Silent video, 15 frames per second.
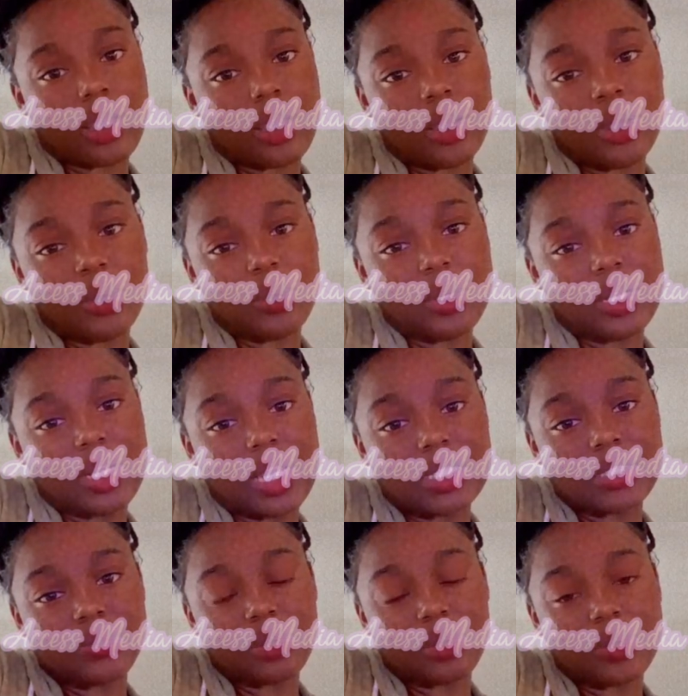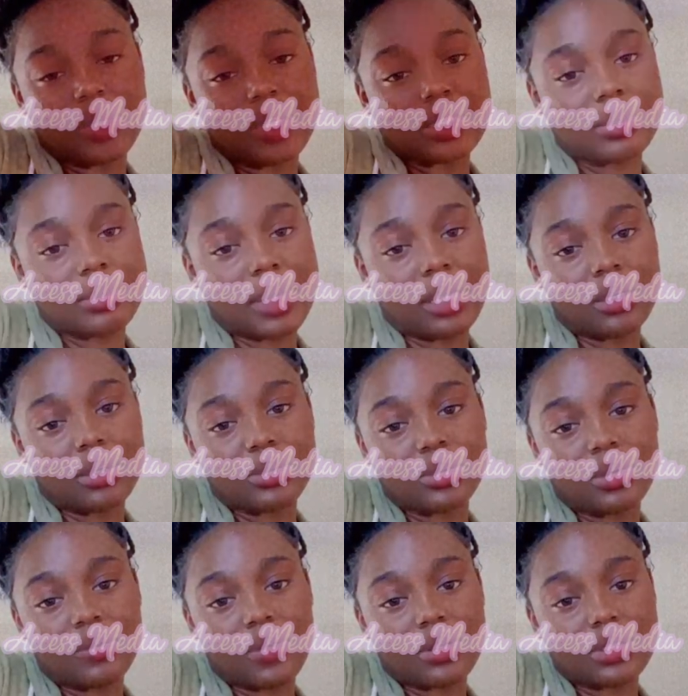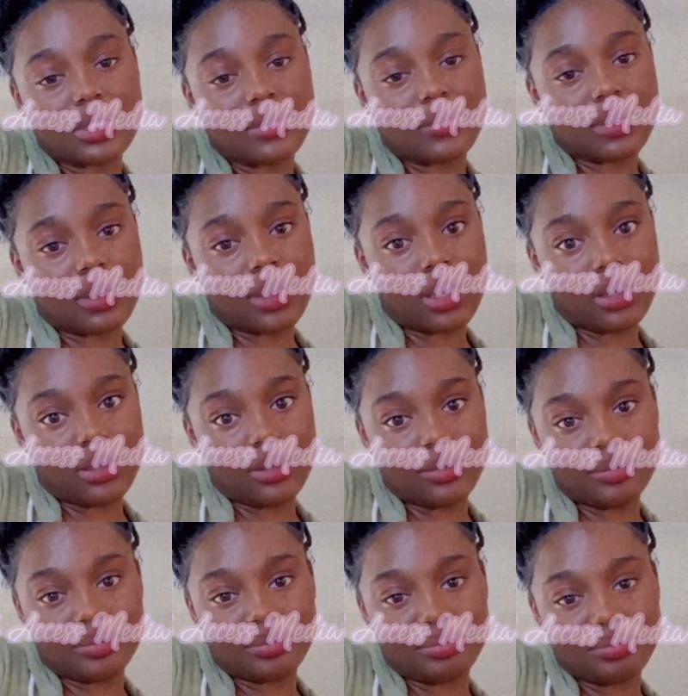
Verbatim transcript: I don't wear lace front wigs and makeup 24 7, okay?